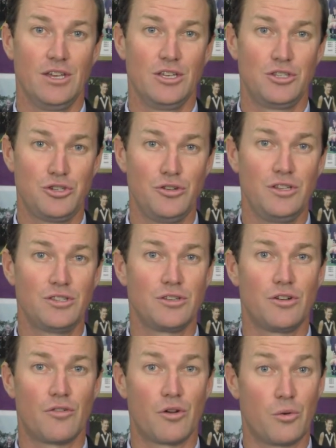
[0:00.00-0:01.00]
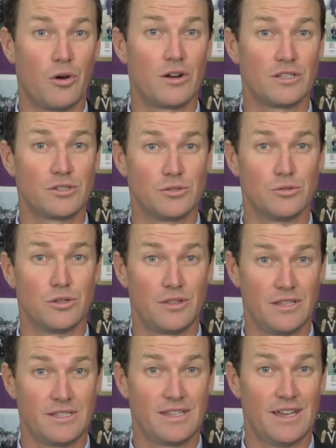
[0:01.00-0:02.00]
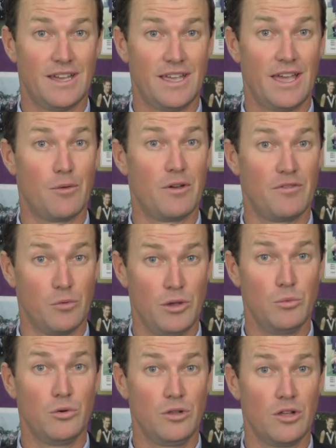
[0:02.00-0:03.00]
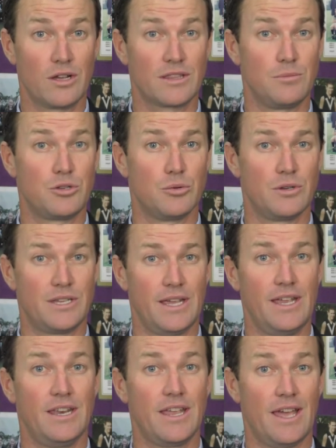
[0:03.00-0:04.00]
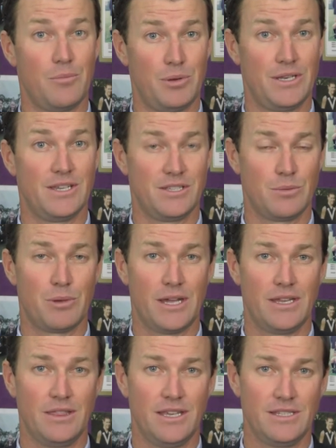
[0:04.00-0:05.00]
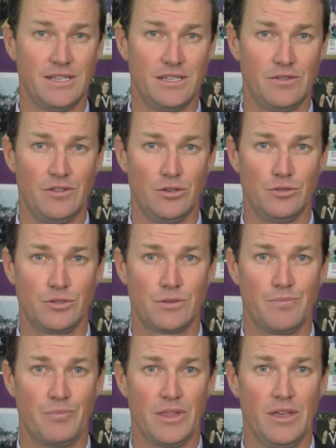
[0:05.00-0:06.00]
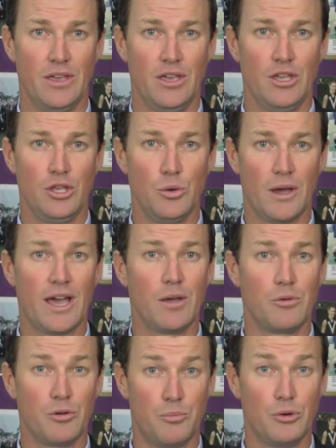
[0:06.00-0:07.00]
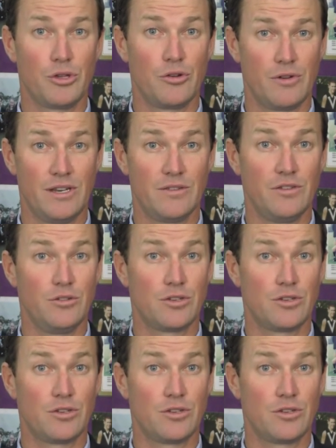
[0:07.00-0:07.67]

Students are not required at school on this day, however, we would like them to attend and participate in these interviews. You are able to book your interview